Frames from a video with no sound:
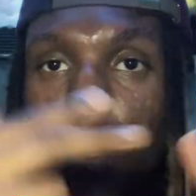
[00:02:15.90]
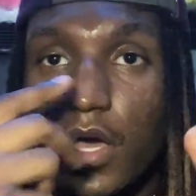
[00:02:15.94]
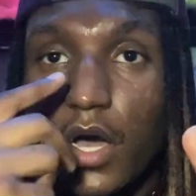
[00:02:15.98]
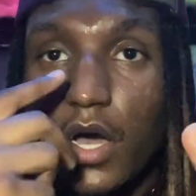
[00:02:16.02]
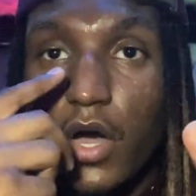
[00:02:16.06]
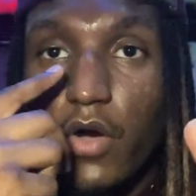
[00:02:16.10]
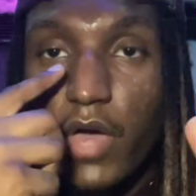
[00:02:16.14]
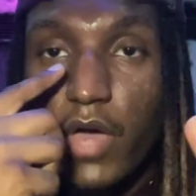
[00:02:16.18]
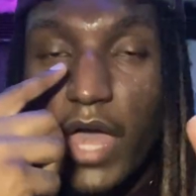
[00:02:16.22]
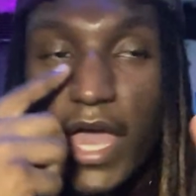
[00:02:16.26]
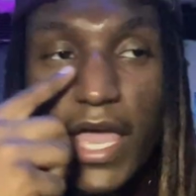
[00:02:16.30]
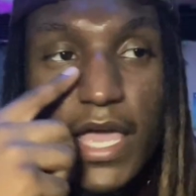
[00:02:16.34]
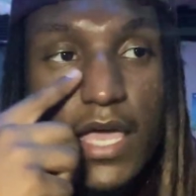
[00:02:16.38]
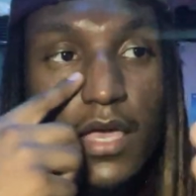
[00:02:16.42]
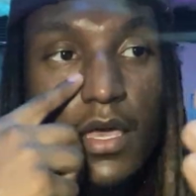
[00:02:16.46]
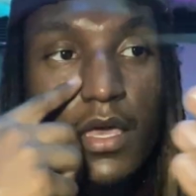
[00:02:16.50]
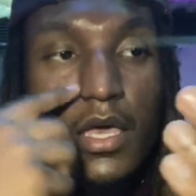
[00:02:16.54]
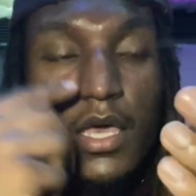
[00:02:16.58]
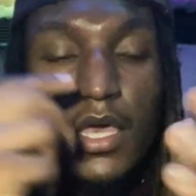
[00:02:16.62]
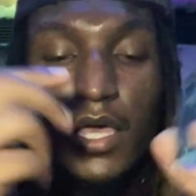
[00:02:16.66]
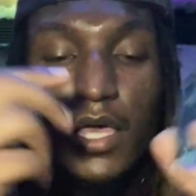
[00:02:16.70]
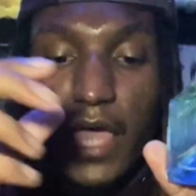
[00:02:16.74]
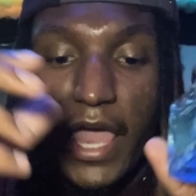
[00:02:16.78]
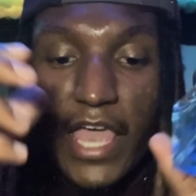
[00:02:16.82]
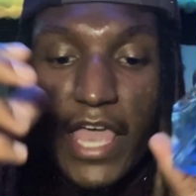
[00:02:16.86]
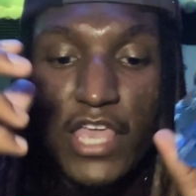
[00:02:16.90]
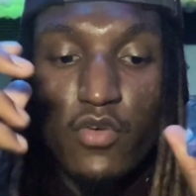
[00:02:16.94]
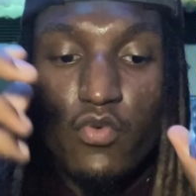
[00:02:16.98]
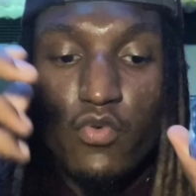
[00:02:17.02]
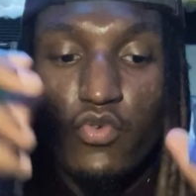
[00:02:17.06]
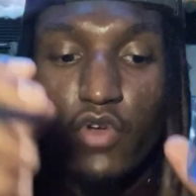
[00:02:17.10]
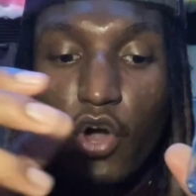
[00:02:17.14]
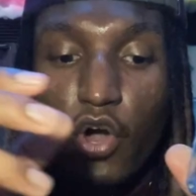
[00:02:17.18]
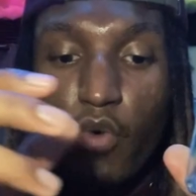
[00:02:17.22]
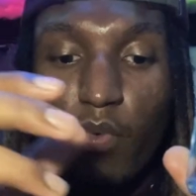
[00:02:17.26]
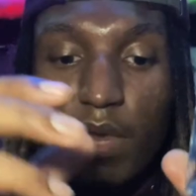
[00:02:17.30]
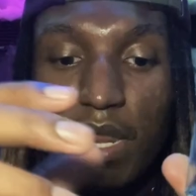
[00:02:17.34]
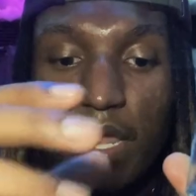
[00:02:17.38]
okay? And you
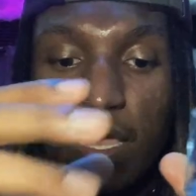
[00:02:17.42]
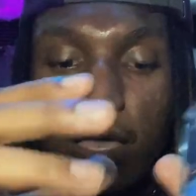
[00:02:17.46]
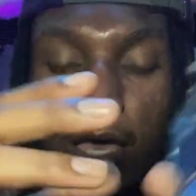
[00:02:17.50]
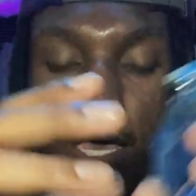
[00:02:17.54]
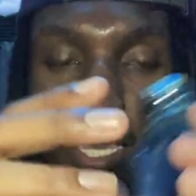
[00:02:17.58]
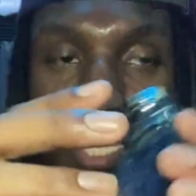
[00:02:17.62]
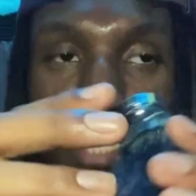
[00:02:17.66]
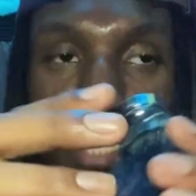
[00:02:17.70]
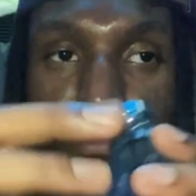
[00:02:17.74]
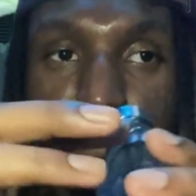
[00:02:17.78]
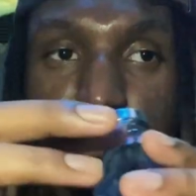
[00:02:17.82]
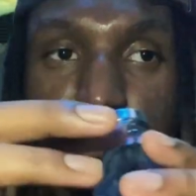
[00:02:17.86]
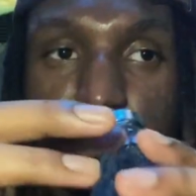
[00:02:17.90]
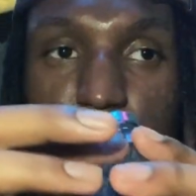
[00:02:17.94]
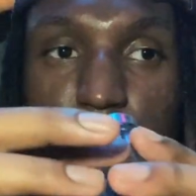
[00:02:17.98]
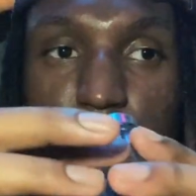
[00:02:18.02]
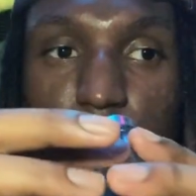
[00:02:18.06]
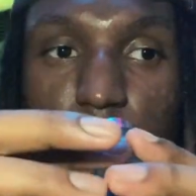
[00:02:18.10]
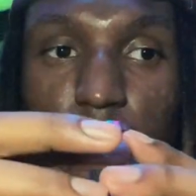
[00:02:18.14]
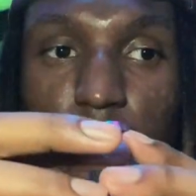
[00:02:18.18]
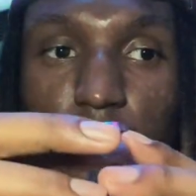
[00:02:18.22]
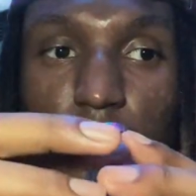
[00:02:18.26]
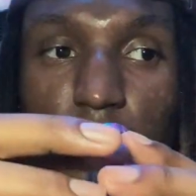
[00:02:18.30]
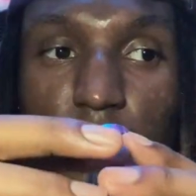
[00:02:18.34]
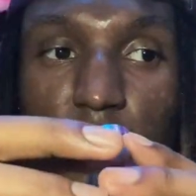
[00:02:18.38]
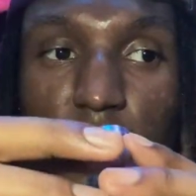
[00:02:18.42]
know when it comes to